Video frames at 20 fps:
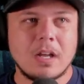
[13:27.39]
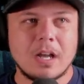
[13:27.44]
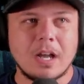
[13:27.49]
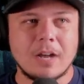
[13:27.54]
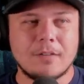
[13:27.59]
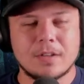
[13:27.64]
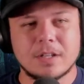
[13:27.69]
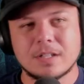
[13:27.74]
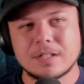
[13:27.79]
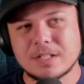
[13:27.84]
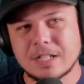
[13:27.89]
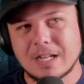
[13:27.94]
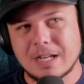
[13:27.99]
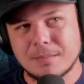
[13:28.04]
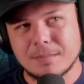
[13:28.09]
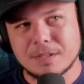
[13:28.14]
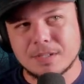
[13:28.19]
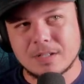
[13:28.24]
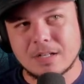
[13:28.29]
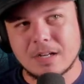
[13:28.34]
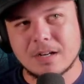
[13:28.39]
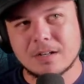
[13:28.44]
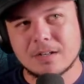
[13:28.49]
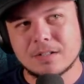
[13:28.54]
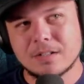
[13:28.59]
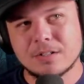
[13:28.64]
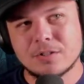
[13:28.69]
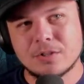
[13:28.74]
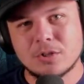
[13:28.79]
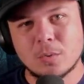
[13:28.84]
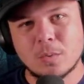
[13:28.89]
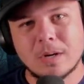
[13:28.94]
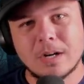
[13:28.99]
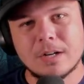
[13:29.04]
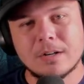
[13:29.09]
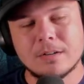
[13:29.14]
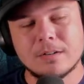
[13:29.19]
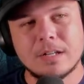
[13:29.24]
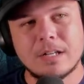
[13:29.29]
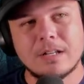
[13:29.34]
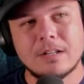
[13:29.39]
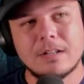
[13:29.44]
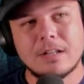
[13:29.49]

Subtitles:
I feel like this game is not going to do well.